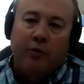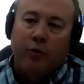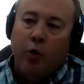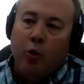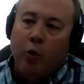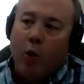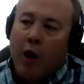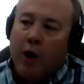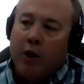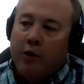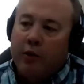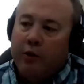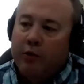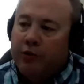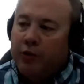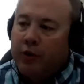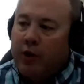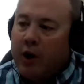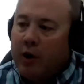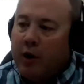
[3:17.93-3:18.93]
low water
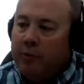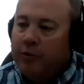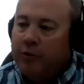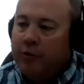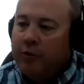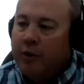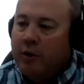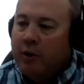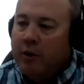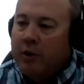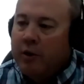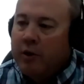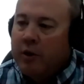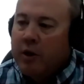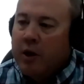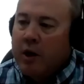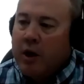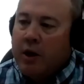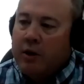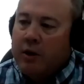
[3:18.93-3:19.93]
use crops,
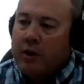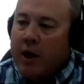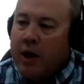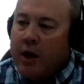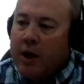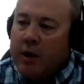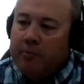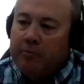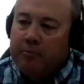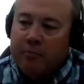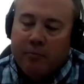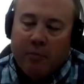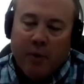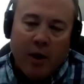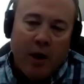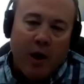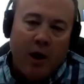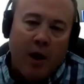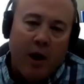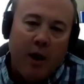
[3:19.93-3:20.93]
and then
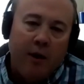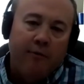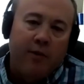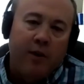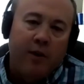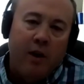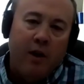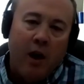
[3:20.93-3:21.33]
heavy